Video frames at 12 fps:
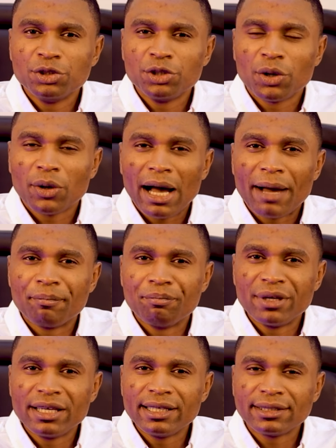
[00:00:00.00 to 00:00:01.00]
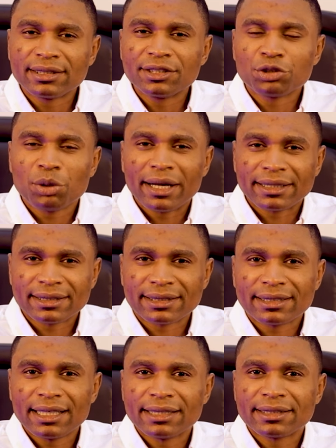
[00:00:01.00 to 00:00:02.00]
your ability to
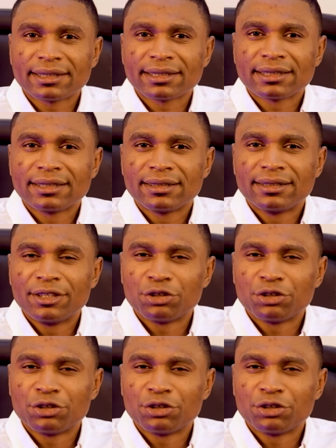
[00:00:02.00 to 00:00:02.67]
access